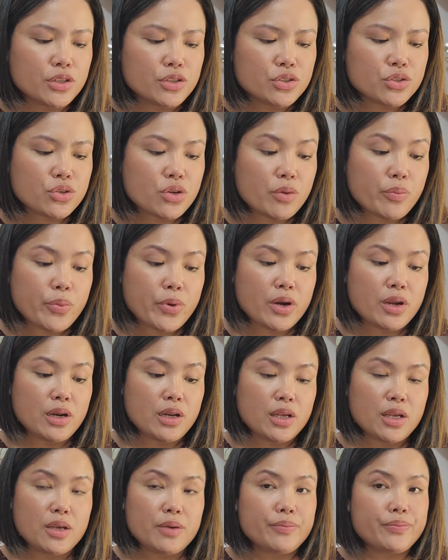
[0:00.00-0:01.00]
So
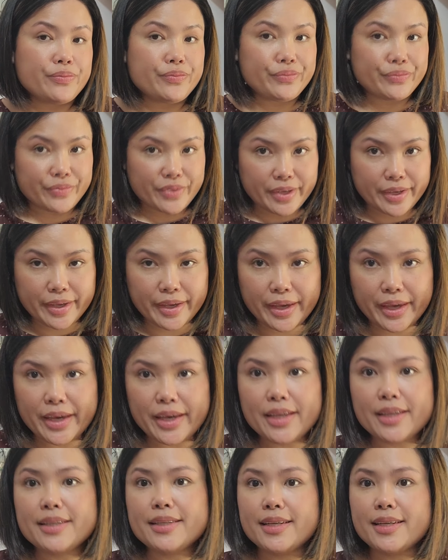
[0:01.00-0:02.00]
apparently,
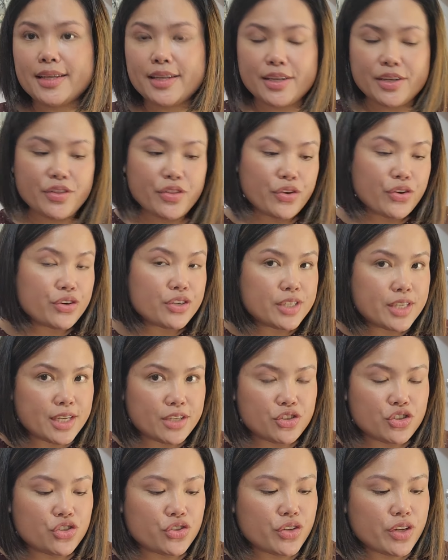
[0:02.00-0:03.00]
again, another
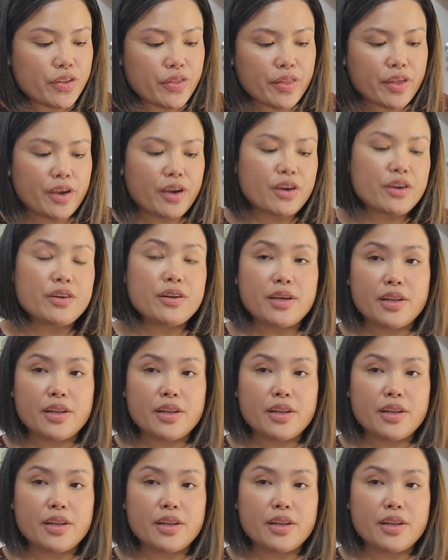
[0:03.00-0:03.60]
tension in there,